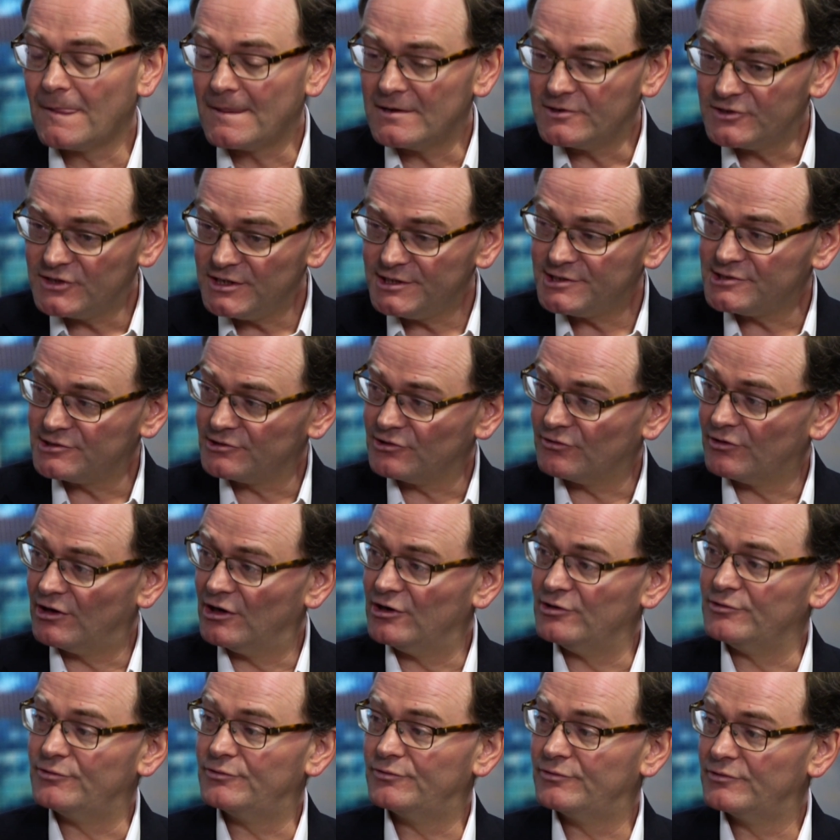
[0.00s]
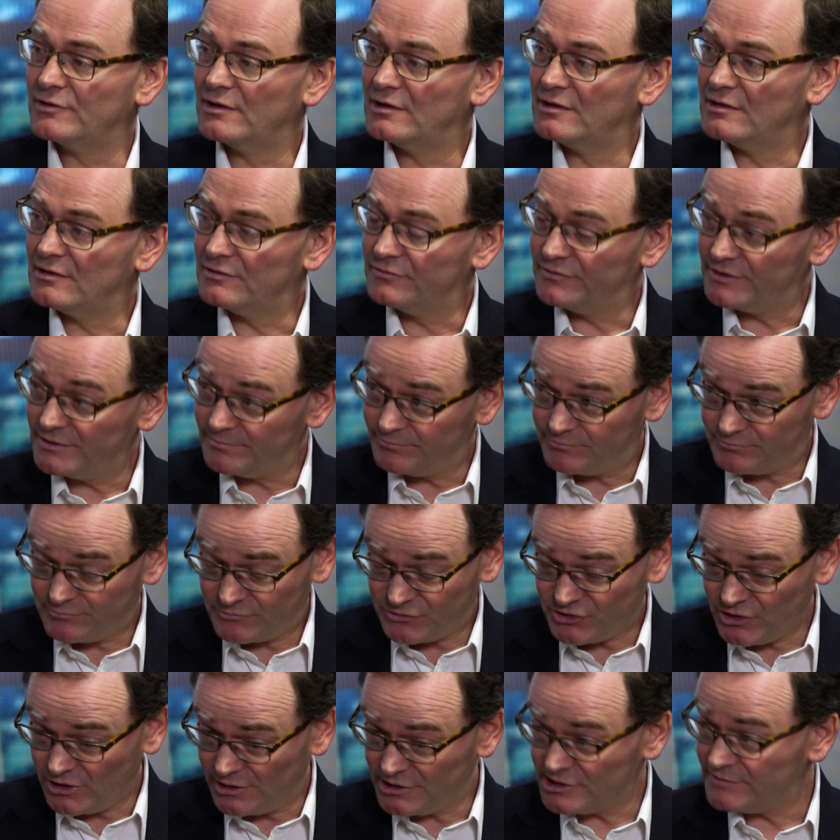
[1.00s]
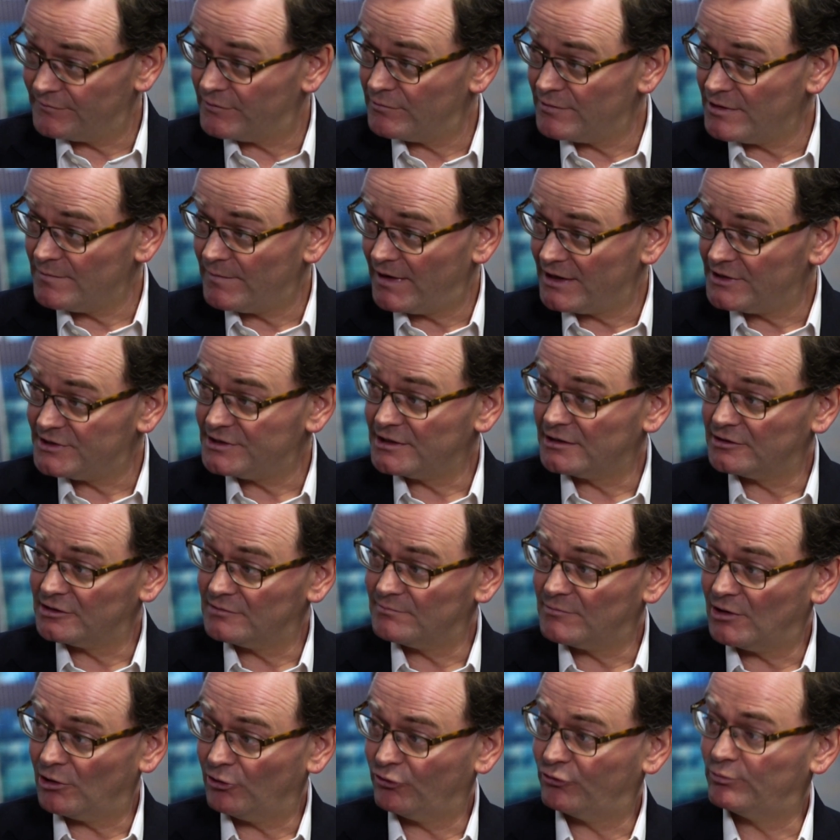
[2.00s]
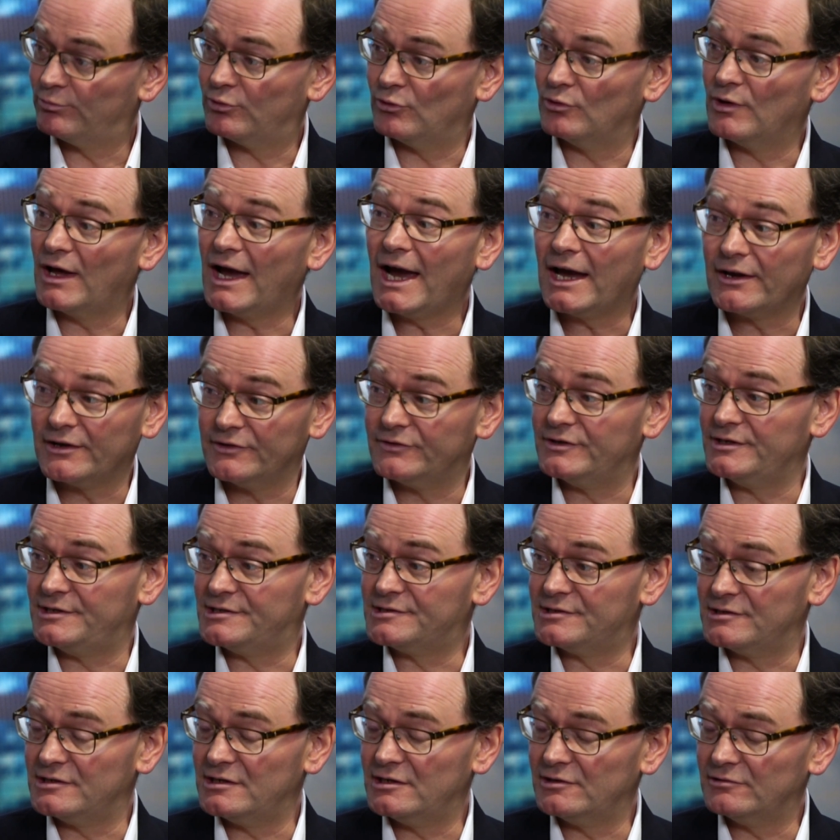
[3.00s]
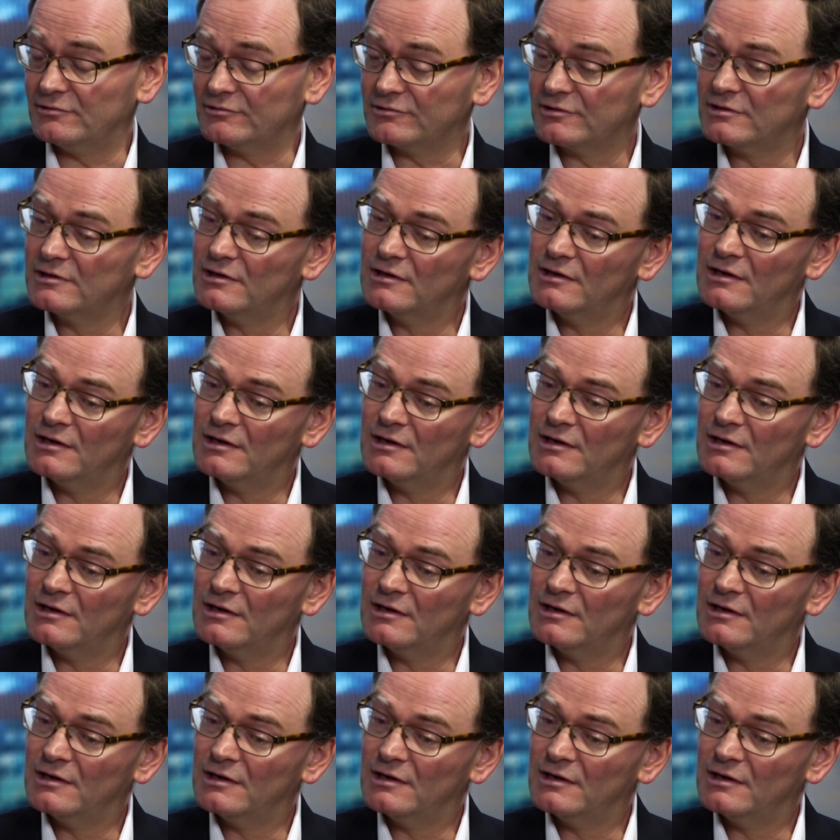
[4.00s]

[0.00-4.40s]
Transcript: decent growth, chance of a re-rating in the multiple, and a decent yield.